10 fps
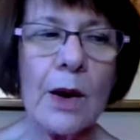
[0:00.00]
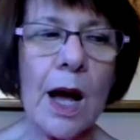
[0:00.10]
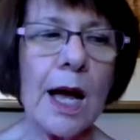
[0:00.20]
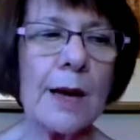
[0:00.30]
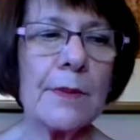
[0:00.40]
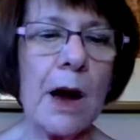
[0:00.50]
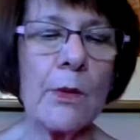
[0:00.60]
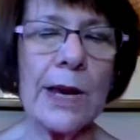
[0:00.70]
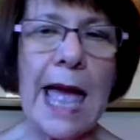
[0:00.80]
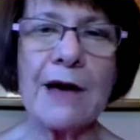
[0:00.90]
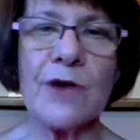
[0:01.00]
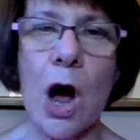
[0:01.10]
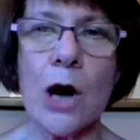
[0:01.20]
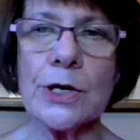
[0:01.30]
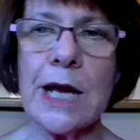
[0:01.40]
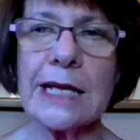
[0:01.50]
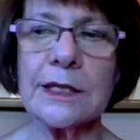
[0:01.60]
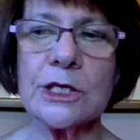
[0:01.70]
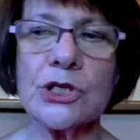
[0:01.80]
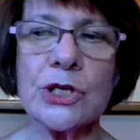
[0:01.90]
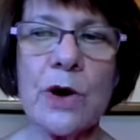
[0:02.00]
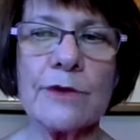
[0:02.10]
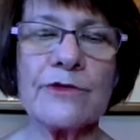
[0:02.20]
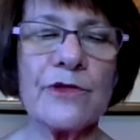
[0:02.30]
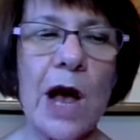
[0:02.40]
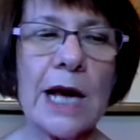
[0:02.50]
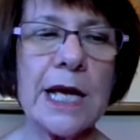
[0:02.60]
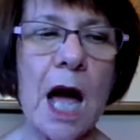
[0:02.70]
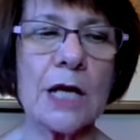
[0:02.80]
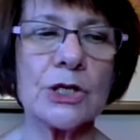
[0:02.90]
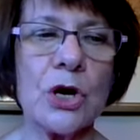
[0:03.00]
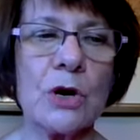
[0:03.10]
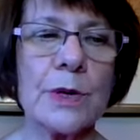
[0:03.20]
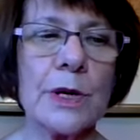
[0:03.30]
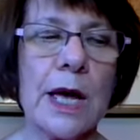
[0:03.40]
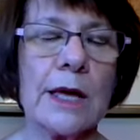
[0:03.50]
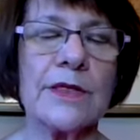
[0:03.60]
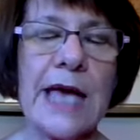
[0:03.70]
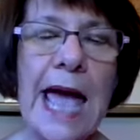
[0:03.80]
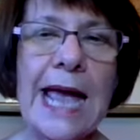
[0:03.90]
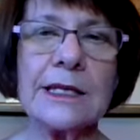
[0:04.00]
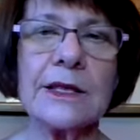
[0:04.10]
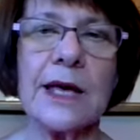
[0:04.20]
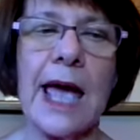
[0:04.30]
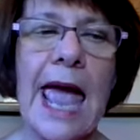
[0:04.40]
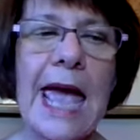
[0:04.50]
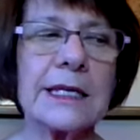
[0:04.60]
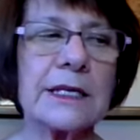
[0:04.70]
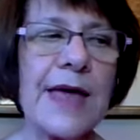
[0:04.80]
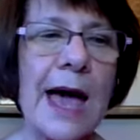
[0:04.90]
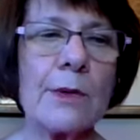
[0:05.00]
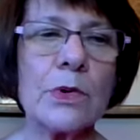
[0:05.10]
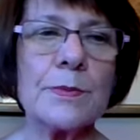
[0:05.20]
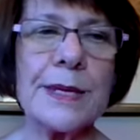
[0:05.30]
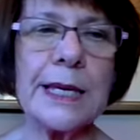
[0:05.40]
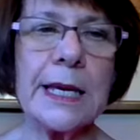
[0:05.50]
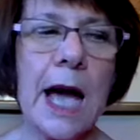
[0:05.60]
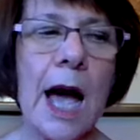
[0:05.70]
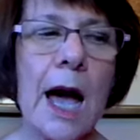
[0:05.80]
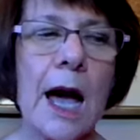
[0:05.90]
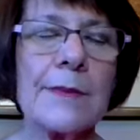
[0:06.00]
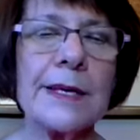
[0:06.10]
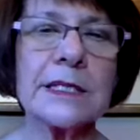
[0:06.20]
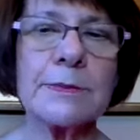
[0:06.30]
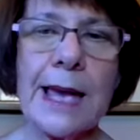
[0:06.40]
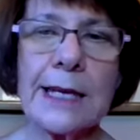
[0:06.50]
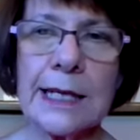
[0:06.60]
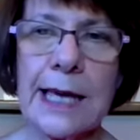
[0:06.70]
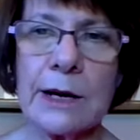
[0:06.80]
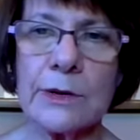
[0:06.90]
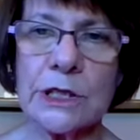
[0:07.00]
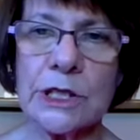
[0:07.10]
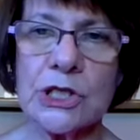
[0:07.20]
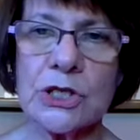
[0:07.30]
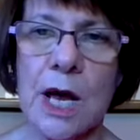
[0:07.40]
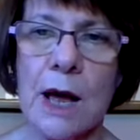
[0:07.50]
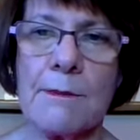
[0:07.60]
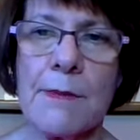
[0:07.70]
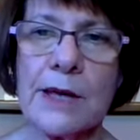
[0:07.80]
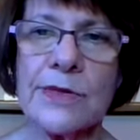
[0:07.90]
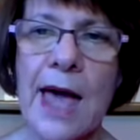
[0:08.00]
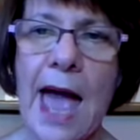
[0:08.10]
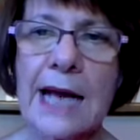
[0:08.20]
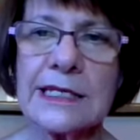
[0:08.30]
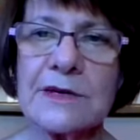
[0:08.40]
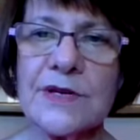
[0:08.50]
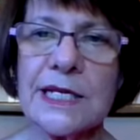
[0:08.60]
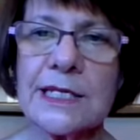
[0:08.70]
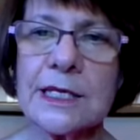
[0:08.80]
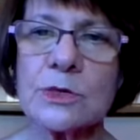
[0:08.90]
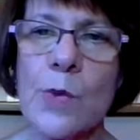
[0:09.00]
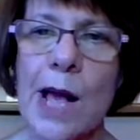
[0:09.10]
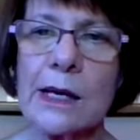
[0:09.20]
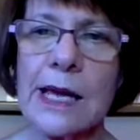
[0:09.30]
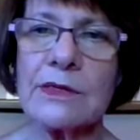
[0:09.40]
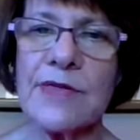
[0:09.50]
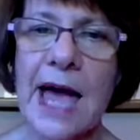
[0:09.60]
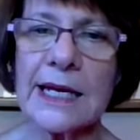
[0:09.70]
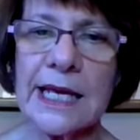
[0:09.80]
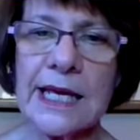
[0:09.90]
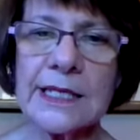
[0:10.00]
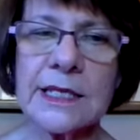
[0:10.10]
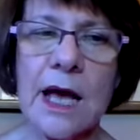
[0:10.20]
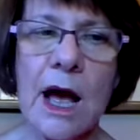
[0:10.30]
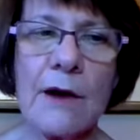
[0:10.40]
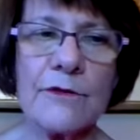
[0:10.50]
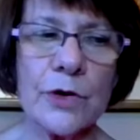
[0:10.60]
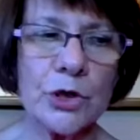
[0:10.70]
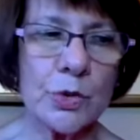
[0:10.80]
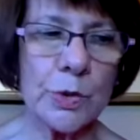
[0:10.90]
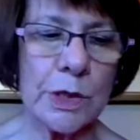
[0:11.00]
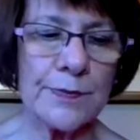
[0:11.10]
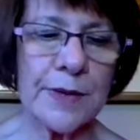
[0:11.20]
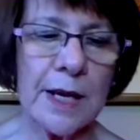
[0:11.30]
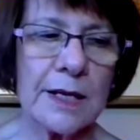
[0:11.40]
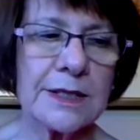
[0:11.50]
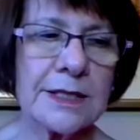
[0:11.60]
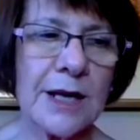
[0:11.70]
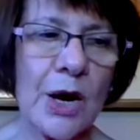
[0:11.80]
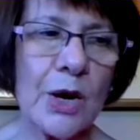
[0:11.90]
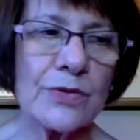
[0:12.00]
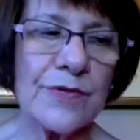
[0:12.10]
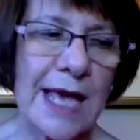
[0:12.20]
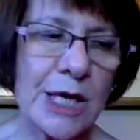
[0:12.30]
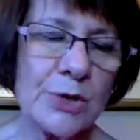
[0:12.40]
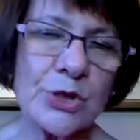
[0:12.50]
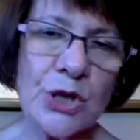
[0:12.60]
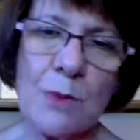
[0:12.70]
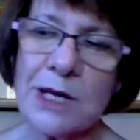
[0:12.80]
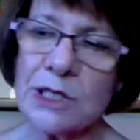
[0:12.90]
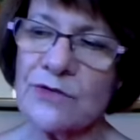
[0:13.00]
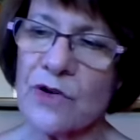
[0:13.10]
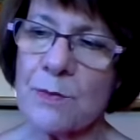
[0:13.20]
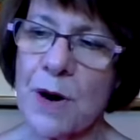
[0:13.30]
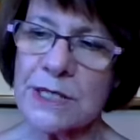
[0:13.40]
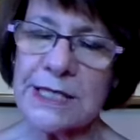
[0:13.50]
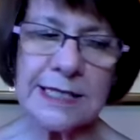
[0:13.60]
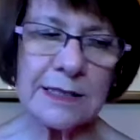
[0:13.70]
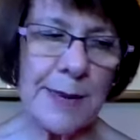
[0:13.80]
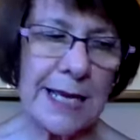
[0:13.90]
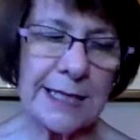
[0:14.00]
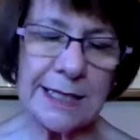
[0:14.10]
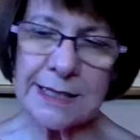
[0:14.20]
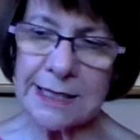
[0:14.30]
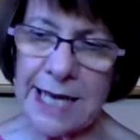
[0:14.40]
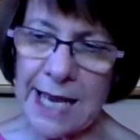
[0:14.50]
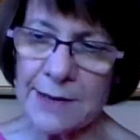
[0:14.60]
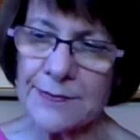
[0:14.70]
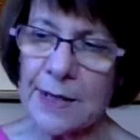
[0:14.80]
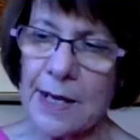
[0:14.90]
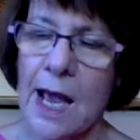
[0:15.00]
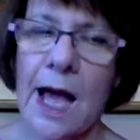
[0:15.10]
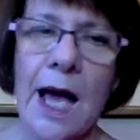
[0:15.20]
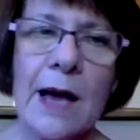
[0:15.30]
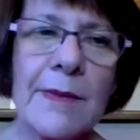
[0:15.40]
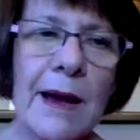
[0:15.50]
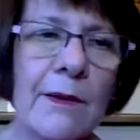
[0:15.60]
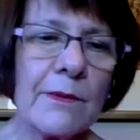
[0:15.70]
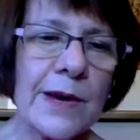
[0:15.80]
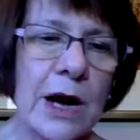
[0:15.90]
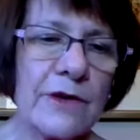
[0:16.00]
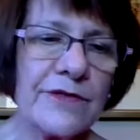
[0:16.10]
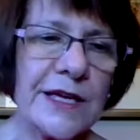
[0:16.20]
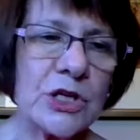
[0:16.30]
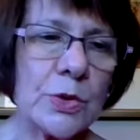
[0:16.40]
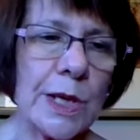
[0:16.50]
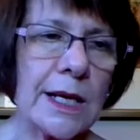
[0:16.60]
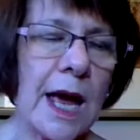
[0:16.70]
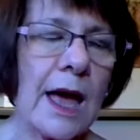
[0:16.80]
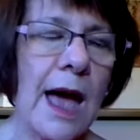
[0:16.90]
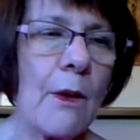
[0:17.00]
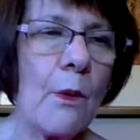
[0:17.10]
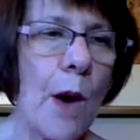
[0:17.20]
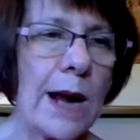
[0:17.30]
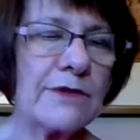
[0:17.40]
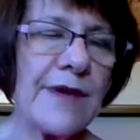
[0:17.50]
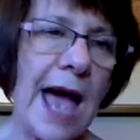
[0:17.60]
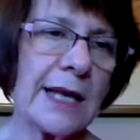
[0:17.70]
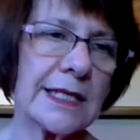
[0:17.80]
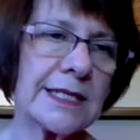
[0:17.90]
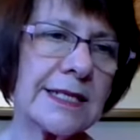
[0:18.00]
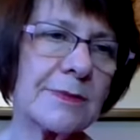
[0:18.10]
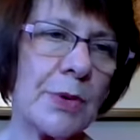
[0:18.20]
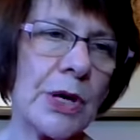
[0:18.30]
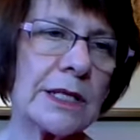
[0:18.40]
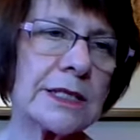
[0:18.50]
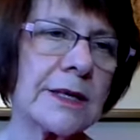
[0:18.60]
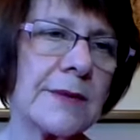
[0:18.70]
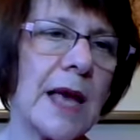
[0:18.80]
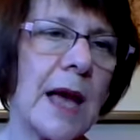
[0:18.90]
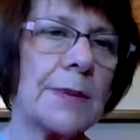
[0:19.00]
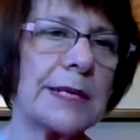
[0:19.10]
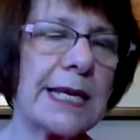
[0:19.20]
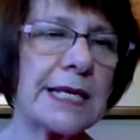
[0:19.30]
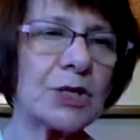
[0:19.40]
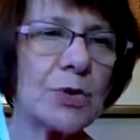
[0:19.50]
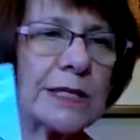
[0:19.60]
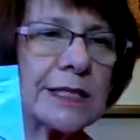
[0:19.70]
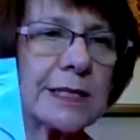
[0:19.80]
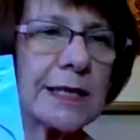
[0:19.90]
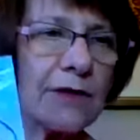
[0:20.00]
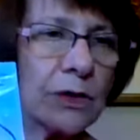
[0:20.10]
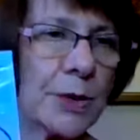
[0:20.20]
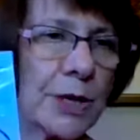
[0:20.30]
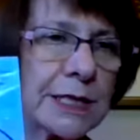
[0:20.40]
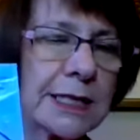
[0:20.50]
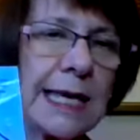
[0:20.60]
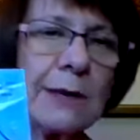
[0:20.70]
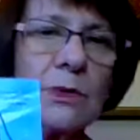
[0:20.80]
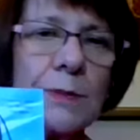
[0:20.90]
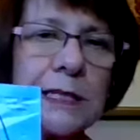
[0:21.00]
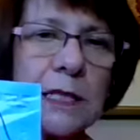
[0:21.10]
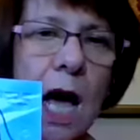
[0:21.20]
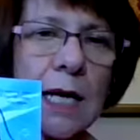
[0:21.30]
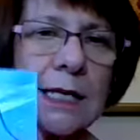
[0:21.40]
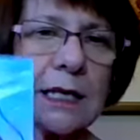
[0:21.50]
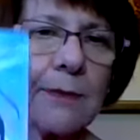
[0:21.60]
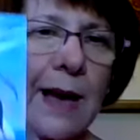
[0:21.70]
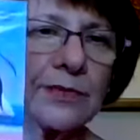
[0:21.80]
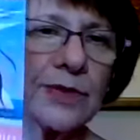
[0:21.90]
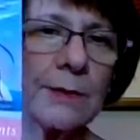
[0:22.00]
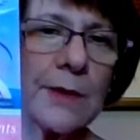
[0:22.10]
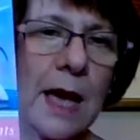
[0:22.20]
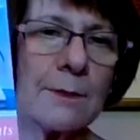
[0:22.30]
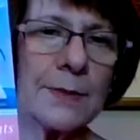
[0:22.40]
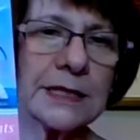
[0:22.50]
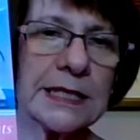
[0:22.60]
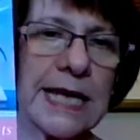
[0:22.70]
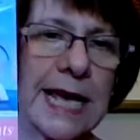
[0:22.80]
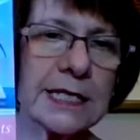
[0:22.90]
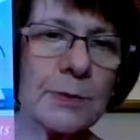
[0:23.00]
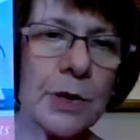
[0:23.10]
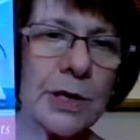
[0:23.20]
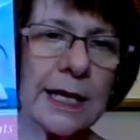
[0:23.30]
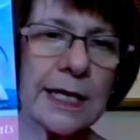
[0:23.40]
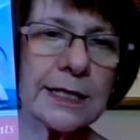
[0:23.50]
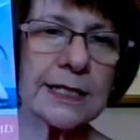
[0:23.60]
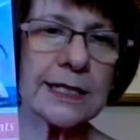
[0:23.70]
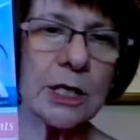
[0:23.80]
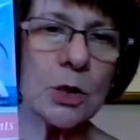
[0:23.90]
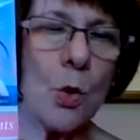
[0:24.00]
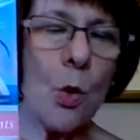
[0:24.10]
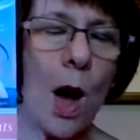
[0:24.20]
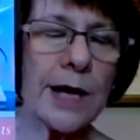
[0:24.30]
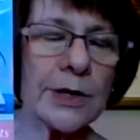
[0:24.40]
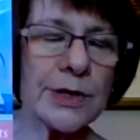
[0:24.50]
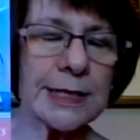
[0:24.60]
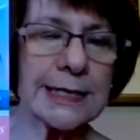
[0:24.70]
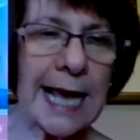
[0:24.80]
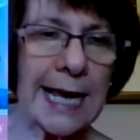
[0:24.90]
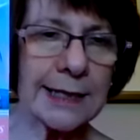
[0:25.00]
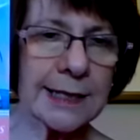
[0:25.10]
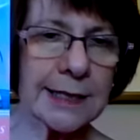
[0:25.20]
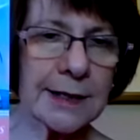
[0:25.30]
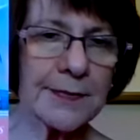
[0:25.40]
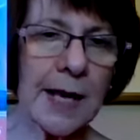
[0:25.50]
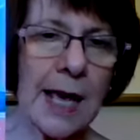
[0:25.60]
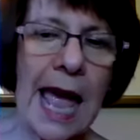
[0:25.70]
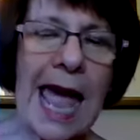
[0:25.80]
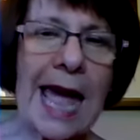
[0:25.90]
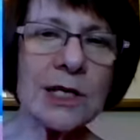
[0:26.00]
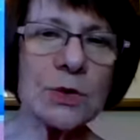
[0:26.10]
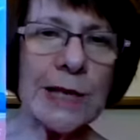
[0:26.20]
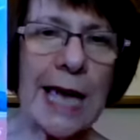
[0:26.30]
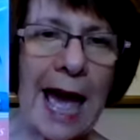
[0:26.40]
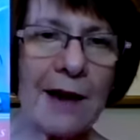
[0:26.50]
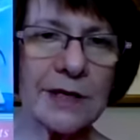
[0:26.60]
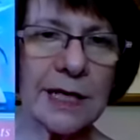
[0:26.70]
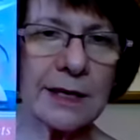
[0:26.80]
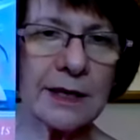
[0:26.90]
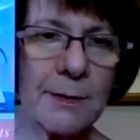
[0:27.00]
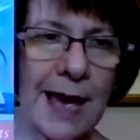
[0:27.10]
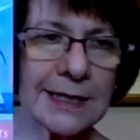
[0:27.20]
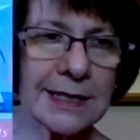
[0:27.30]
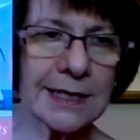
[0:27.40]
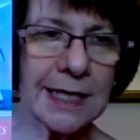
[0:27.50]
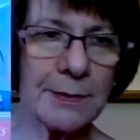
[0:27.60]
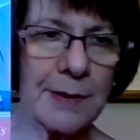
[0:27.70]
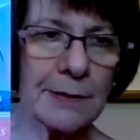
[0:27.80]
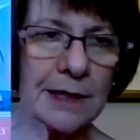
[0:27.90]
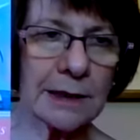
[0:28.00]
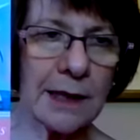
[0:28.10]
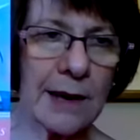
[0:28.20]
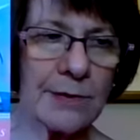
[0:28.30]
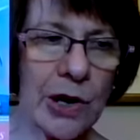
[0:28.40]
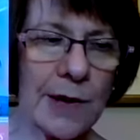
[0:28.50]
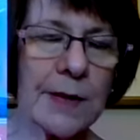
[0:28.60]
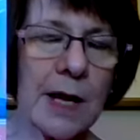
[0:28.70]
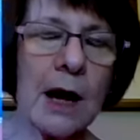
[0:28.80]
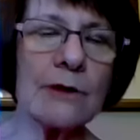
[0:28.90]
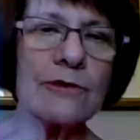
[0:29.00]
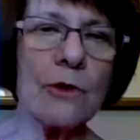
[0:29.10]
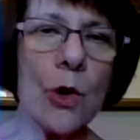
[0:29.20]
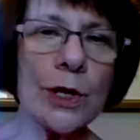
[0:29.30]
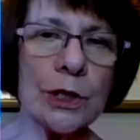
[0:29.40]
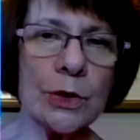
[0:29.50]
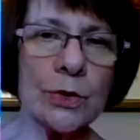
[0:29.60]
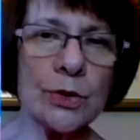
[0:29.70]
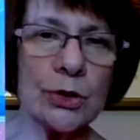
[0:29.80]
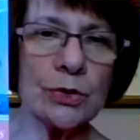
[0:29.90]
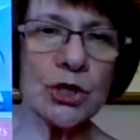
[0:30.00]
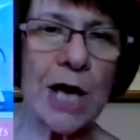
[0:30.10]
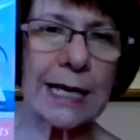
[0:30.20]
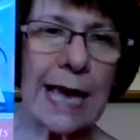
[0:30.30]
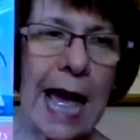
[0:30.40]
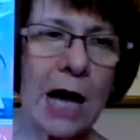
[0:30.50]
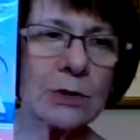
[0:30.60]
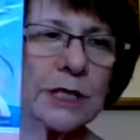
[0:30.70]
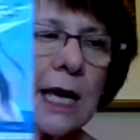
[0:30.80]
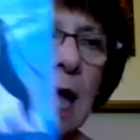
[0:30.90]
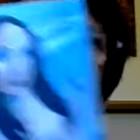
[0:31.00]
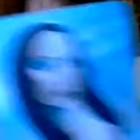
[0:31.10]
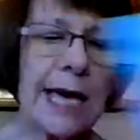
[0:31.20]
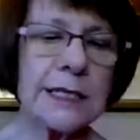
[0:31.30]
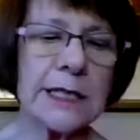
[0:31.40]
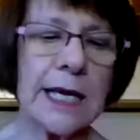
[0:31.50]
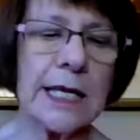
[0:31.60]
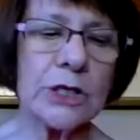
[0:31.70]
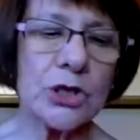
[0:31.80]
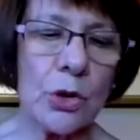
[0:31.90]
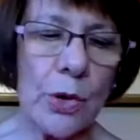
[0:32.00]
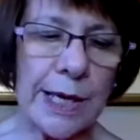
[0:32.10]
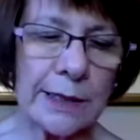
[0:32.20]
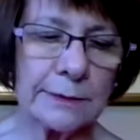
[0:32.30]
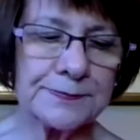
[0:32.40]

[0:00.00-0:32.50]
Um, we have art night this year on Friday, October the 8th and that will be um, Hispanic Heritage Month activities as well, and that is virtual. So thank you so much for participating today. Um, we are featuring one of Alex's books, but he has written several books and he will be talking about them. But today's book is Still Water Saints, and we have it in the Pasadena Public Library for you to check out and enjoy.